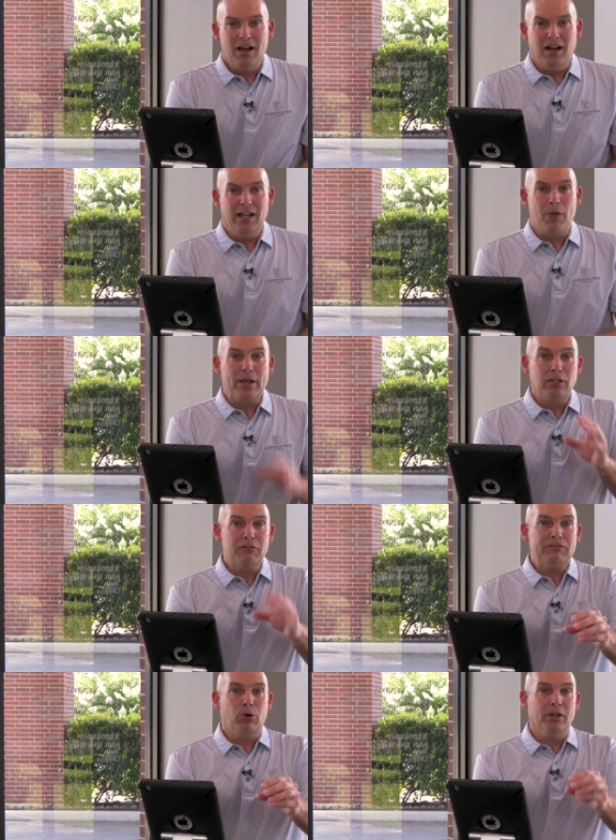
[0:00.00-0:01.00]
Uh, and we
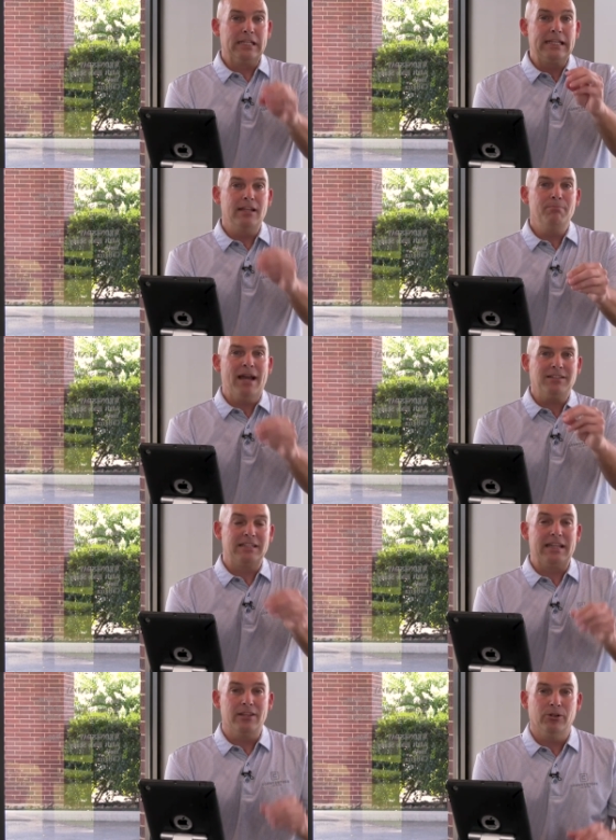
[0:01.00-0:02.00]
look forward to getting back
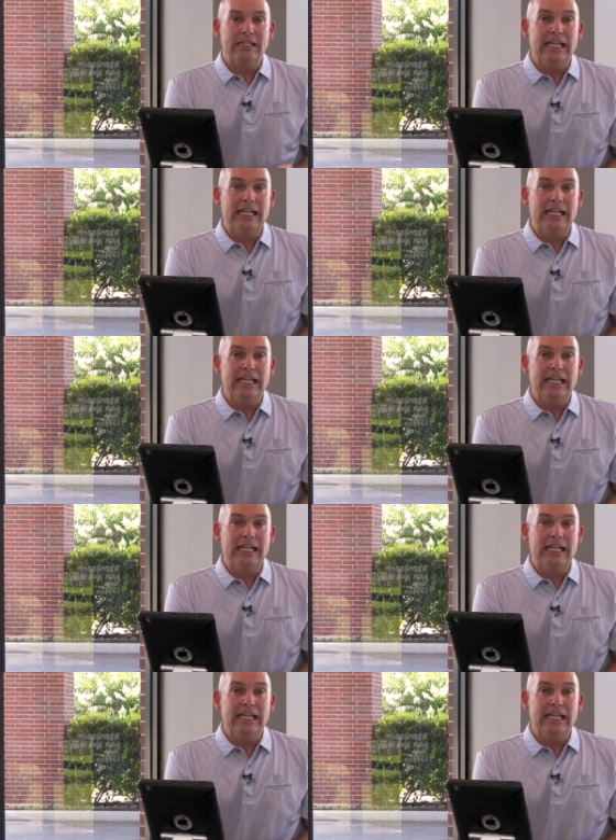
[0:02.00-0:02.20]
together